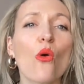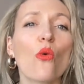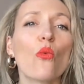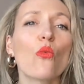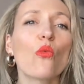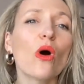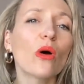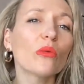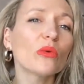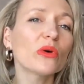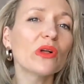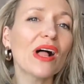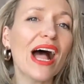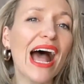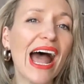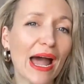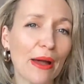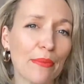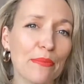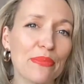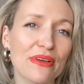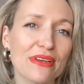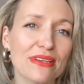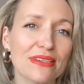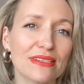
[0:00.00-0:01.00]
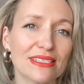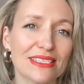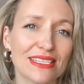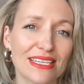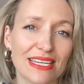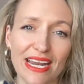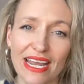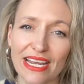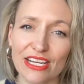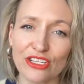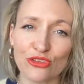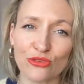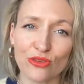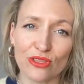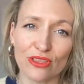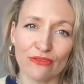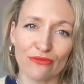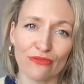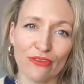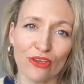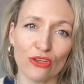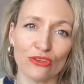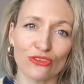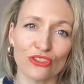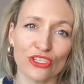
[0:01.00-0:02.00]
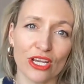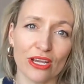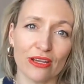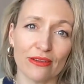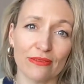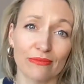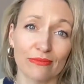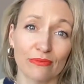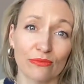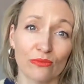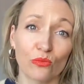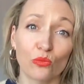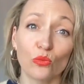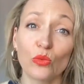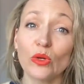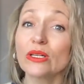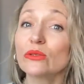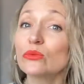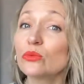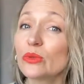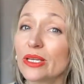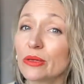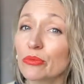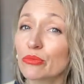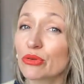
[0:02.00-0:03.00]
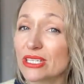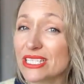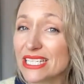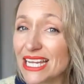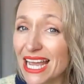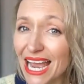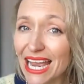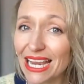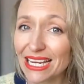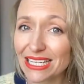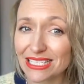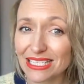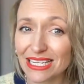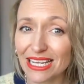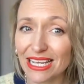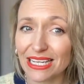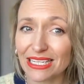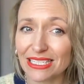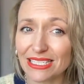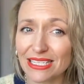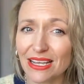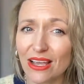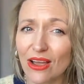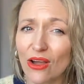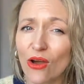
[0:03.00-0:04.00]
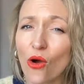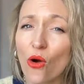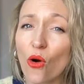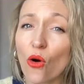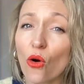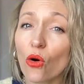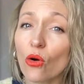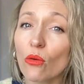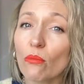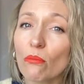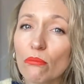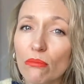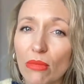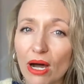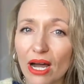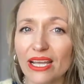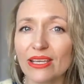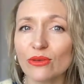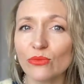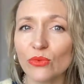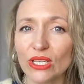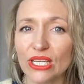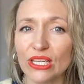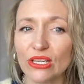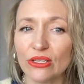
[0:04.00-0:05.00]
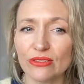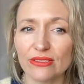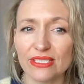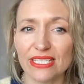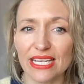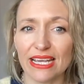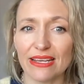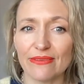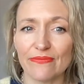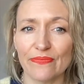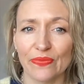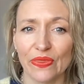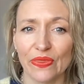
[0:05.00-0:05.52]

What will happen to nature in the future? Will we protect it, or might we lose it?